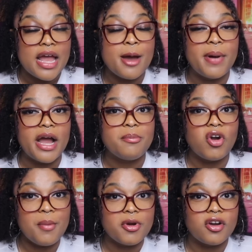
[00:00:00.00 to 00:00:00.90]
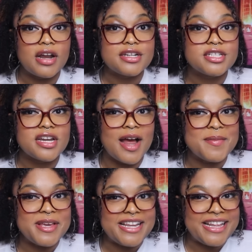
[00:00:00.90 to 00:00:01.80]
And by a proper crush, I
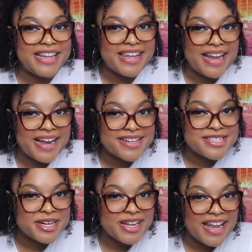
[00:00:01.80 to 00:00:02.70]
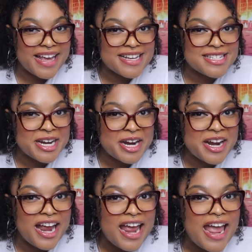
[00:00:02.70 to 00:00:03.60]
mean he likes her,